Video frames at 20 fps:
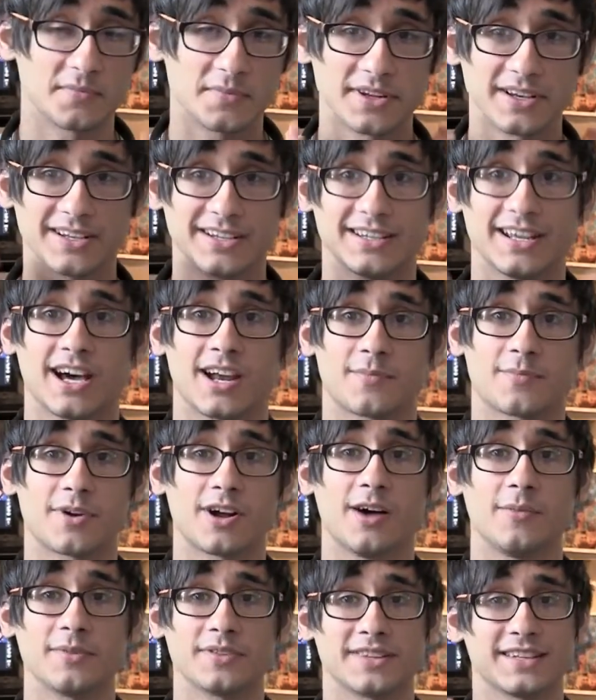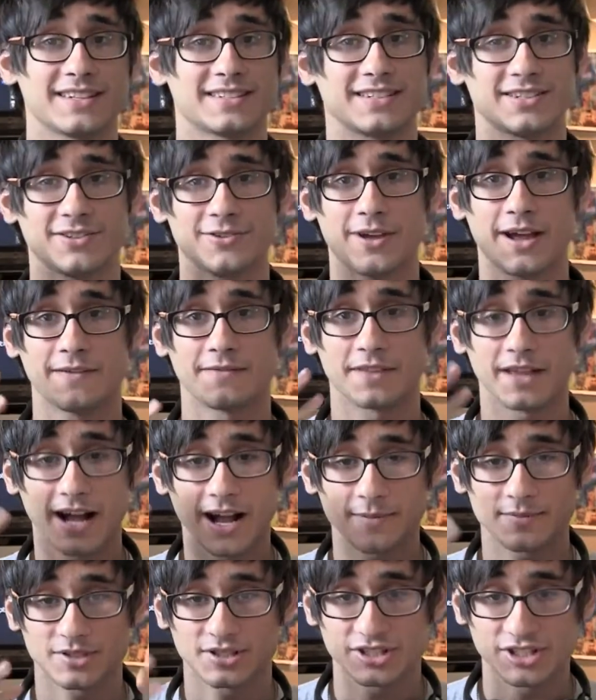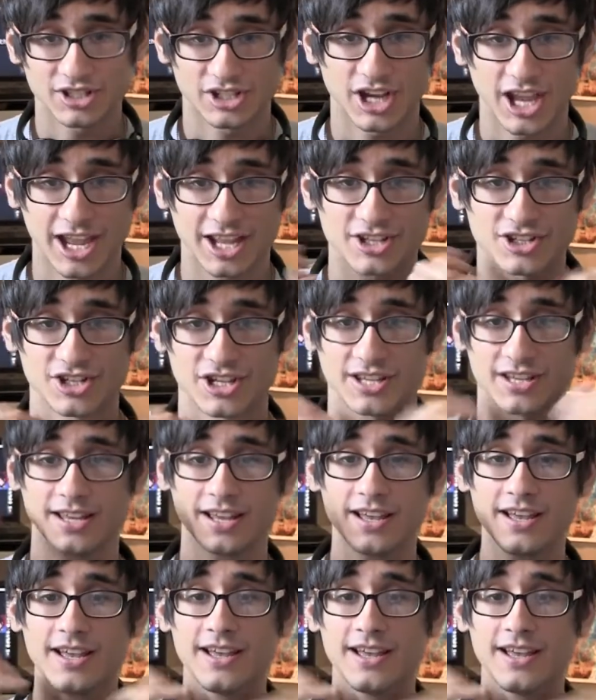but not a problem with this, and you have the option to change it.